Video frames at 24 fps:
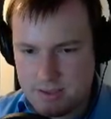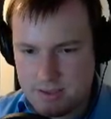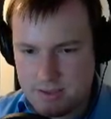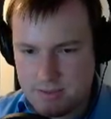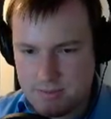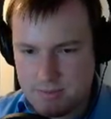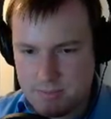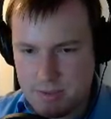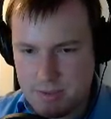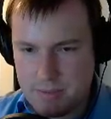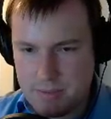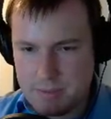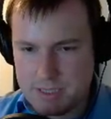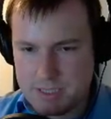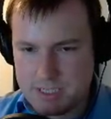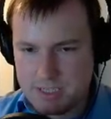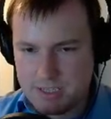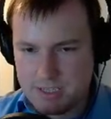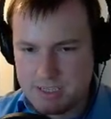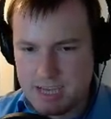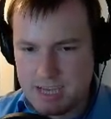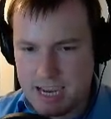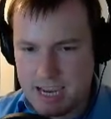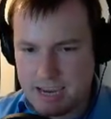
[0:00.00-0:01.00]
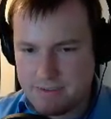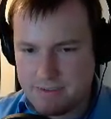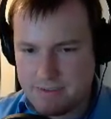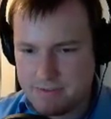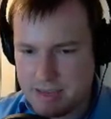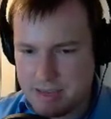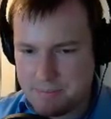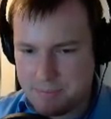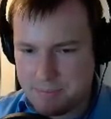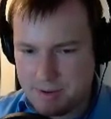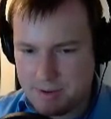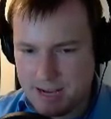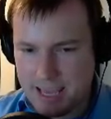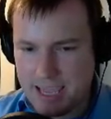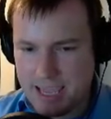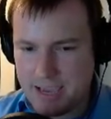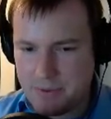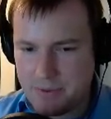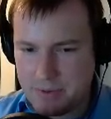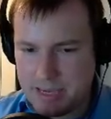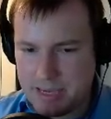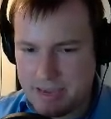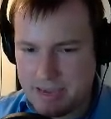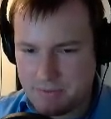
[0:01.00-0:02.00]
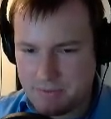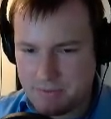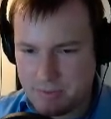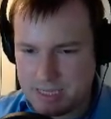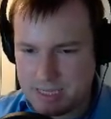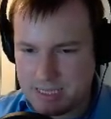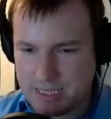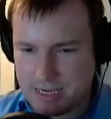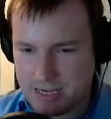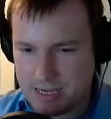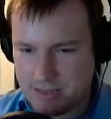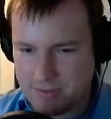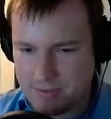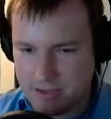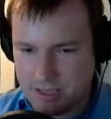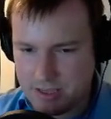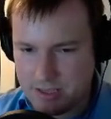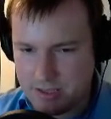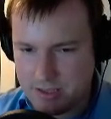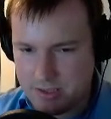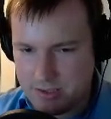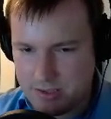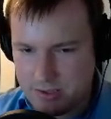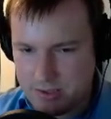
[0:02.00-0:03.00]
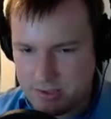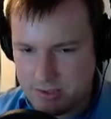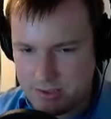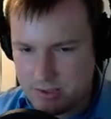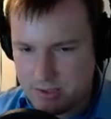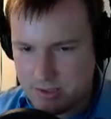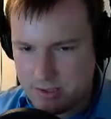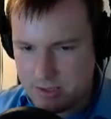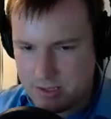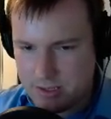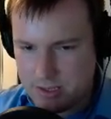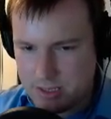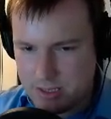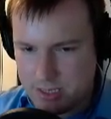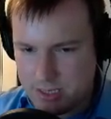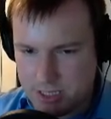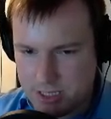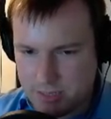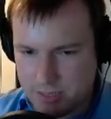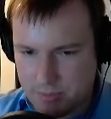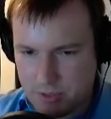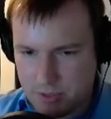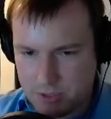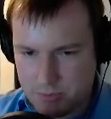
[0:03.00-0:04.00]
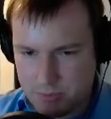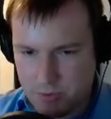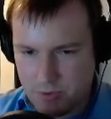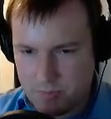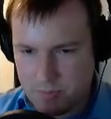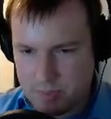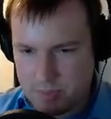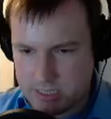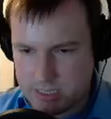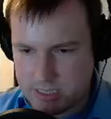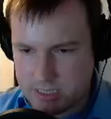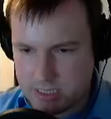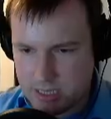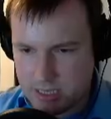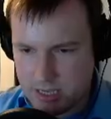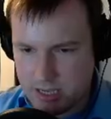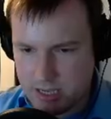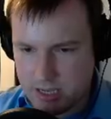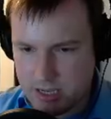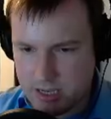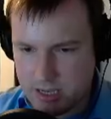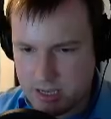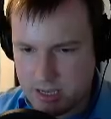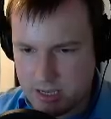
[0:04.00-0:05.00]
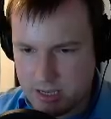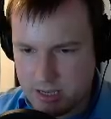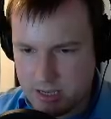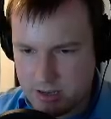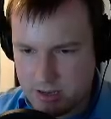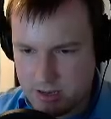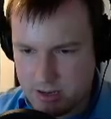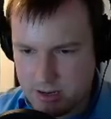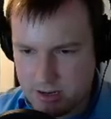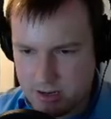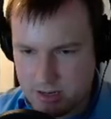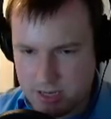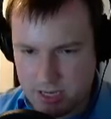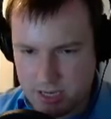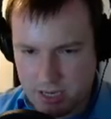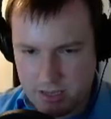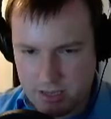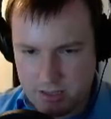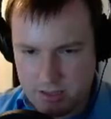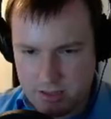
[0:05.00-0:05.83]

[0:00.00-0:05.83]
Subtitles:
People are still dying from that plague. We haven't really done anything. Ship lost movement. Okay.